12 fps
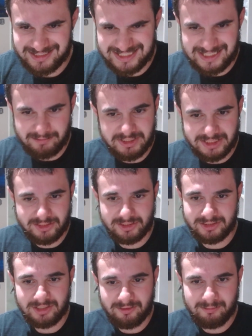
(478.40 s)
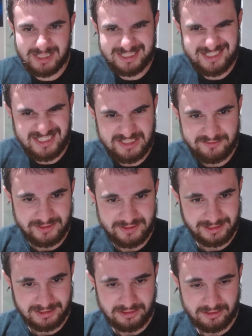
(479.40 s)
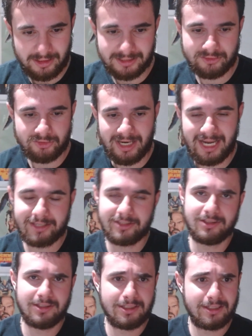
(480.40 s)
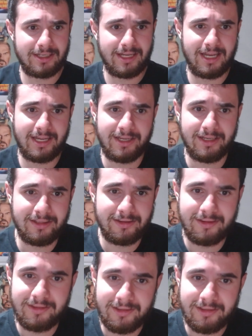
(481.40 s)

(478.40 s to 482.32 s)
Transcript: image of myself as I saw as Dracula, and